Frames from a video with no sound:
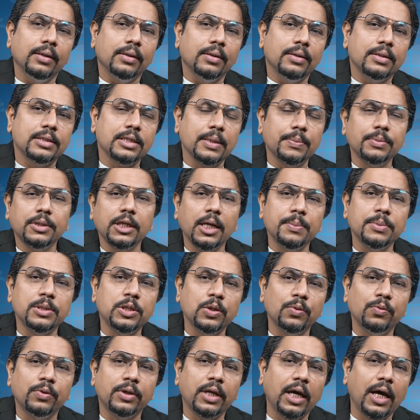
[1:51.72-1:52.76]
sometimes
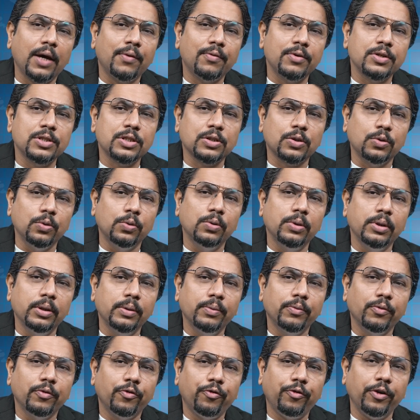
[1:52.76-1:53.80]
you would have a school
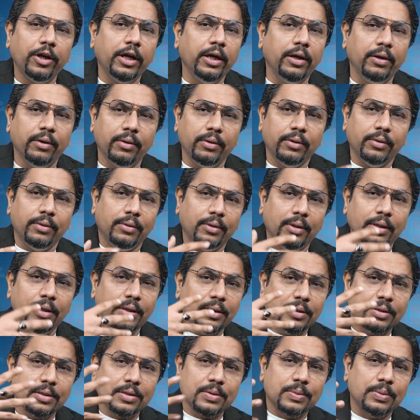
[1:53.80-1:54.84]
fair.
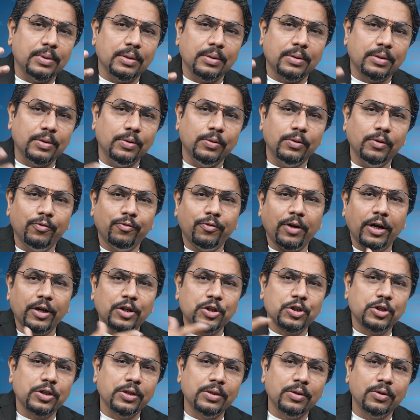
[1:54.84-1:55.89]
Right? The whole
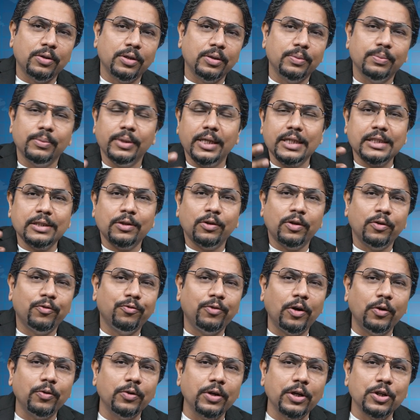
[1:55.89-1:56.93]
function on let's say on a
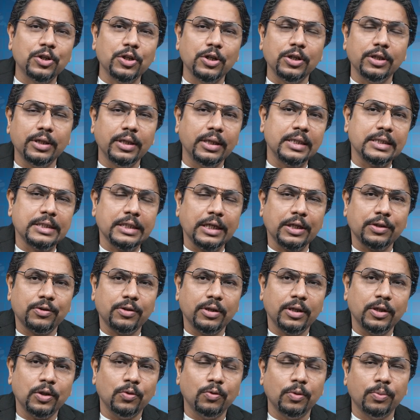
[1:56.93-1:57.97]
foundation day,
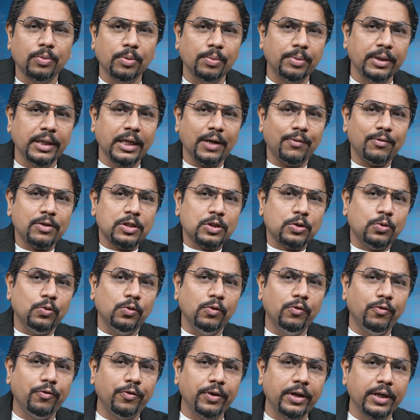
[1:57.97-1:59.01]
etc. You would probably have a
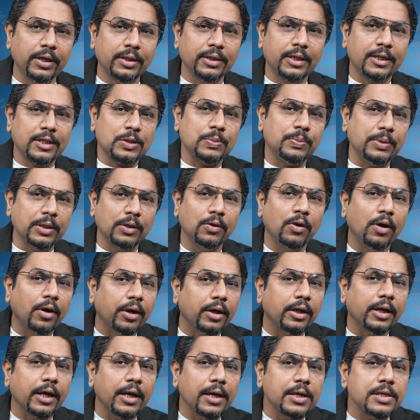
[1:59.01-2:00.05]
school fair that is being
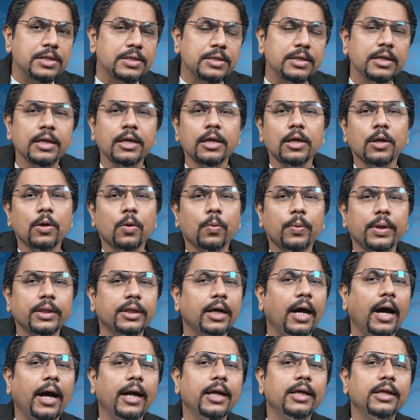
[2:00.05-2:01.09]
organized, where
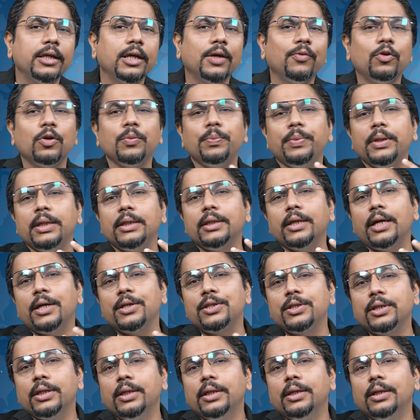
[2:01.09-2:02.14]
the idea would be
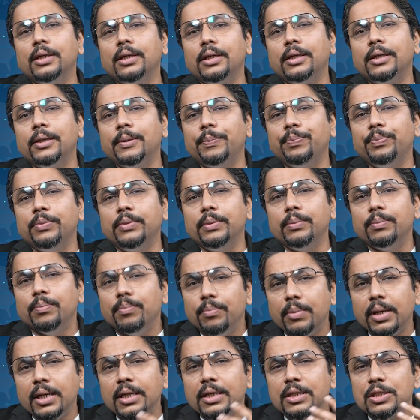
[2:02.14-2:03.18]
that
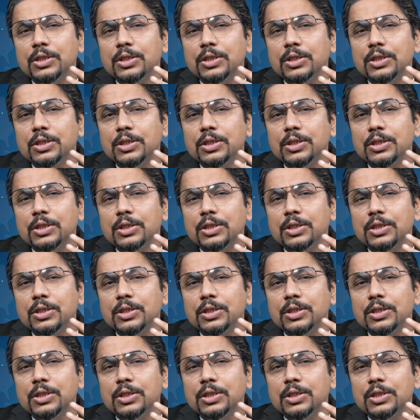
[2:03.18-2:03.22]
many